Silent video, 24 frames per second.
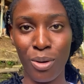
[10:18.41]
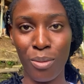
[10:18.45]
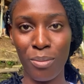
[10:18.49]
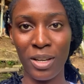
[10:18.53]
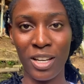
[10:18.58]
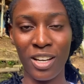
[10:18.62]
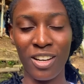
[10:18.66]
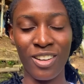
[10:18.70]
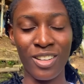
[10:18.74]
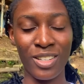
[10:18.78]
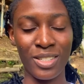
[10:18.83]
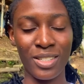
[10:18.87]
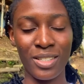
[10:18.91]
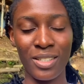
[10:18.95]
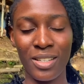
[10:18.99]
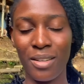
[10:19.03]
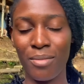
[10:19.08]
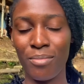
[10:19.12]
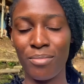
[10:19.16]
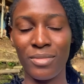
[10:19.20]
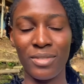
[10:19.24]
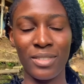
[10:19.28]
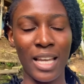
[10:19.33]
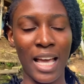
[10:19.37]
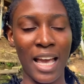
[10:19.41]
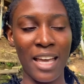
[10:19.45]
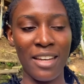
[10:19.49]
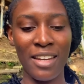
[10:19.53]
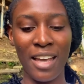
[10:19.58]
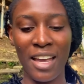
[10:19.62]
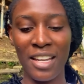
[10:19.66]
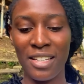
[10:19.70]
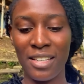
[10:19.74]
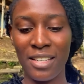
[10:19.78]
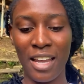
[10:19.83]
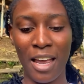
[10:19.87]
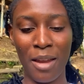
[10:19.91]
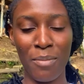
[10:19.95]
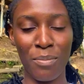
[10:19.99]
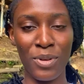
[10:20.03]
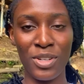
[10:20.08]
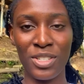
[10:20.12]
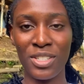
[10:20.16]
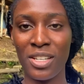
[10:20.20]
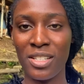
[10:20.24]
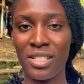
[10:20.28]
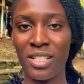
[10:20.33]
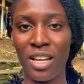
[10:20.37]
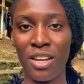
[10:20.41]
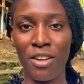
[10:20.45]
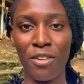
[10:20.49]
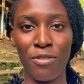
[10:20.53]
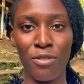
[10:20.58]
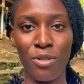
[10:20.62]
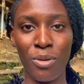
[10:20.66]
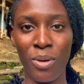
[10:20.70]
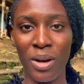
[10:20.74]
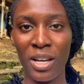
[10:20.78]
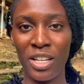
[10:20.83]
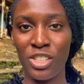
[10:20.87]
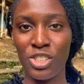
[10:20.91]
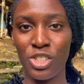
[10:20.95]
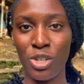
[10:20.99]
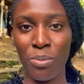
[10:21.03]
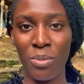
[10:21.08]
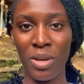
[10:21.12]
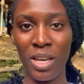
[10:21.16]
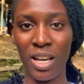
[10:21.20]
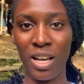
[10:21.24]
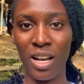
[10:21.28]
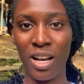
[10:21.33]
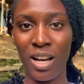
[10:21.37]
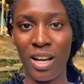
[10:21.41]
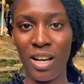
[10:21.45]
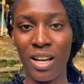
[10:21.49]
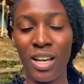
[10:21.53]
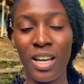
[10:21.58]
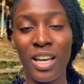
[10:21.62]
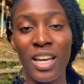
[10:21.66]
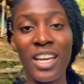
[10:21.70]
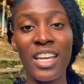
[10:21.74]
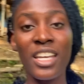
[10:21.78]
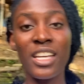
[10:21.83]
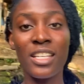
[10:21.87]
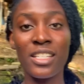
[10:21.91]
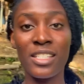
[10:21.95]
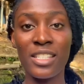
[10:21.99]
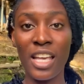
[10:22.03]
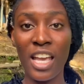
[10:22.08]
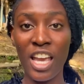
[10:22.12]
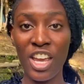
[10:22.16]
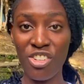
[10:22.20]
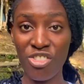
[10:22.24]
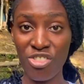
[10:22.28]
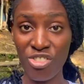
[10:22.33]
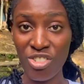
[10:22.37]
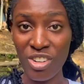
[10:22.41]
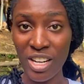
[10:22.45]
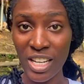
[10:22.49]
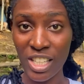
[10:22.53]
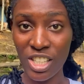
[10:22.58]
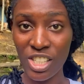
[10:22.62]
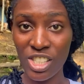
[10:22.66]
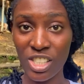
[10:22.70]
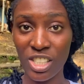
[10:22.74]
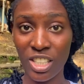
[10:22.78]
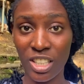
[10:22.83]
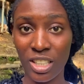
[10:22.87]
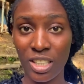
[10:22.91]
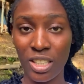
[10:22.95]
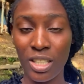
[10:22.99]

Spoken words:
because like 99% of the flour in Jamaica is enriched,